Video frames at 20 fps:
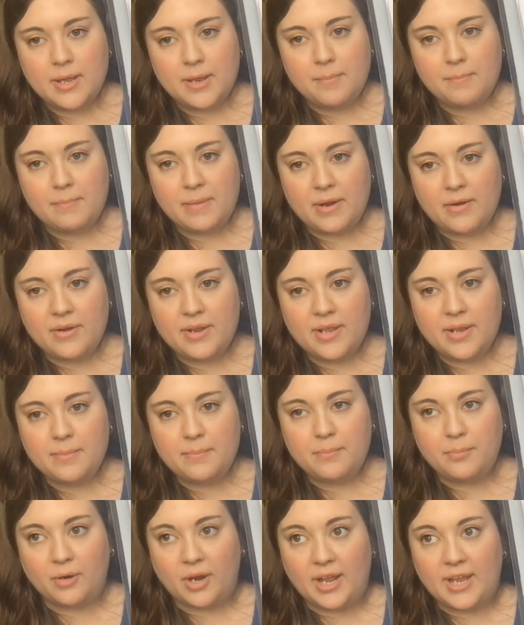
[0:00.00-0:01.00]
Merry and
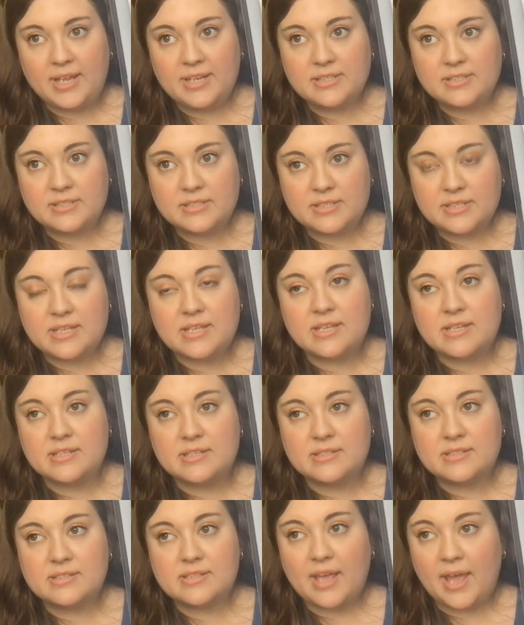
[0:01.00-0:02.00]
Bright
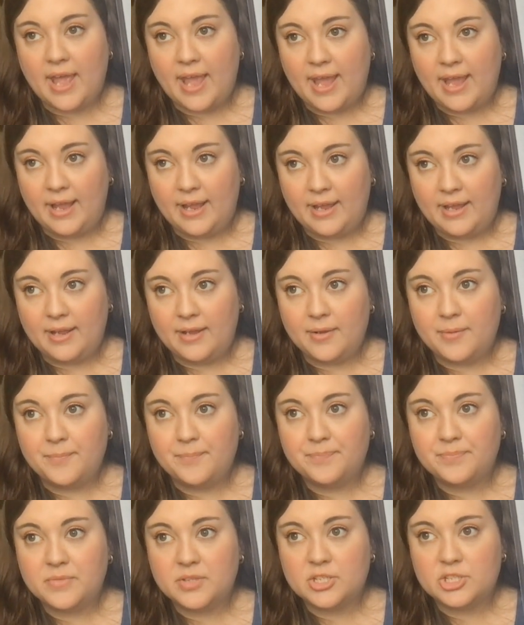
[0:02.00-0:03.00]
is a
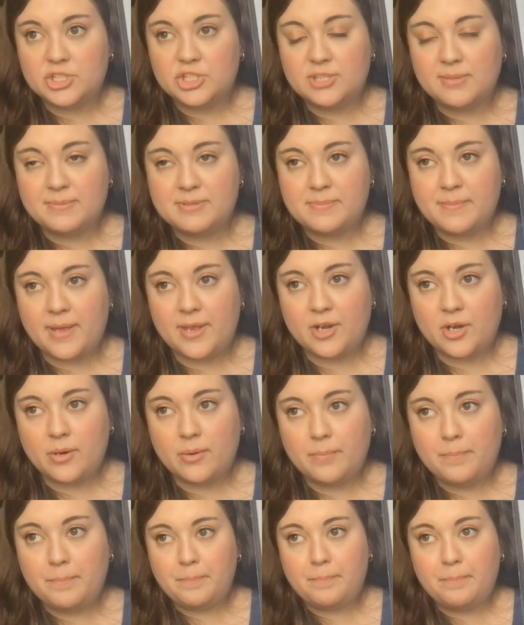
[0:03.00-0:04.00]
Ship's
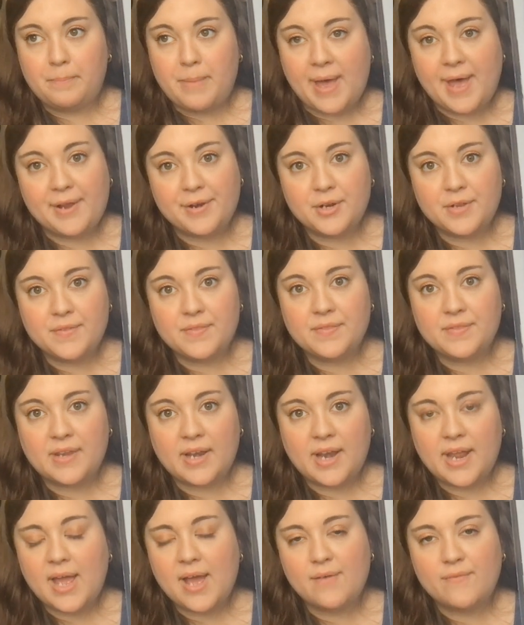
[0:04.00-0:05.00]
Manor pattern that I
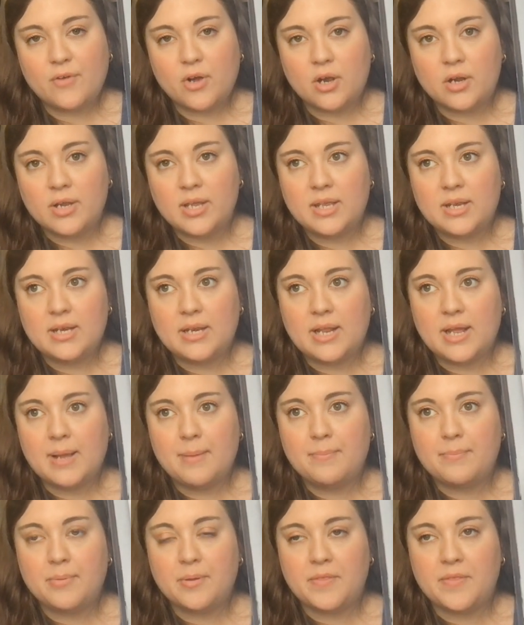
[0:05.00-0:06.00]
have all kitted up
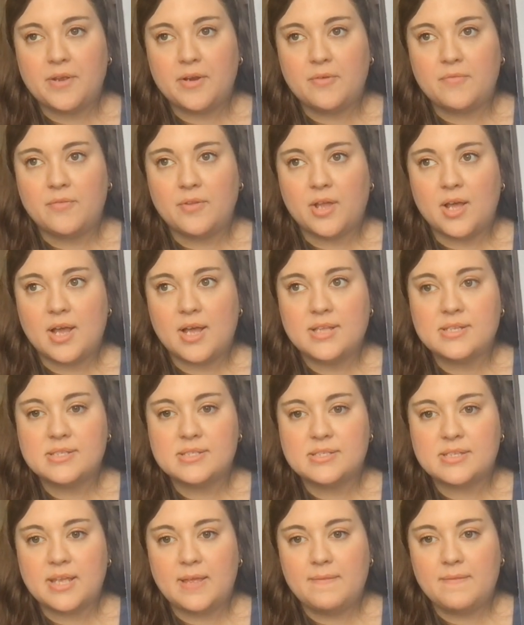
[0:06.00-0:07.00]
with their floss,
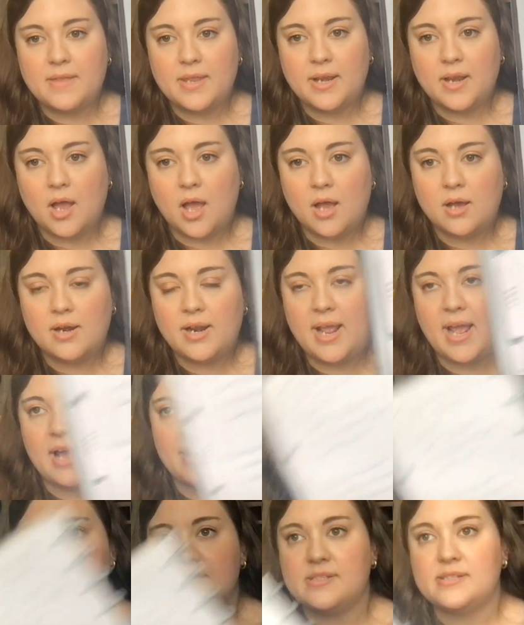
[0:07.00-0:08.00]
and then Holiday
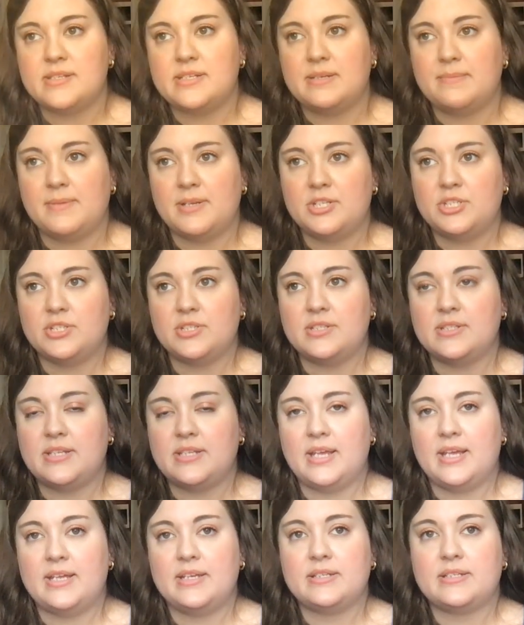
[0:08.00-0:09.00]
House is a Dimensions
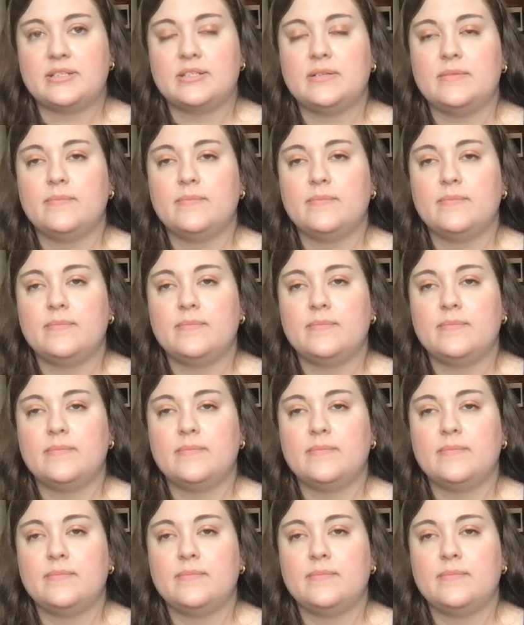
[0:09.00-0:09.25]
kit.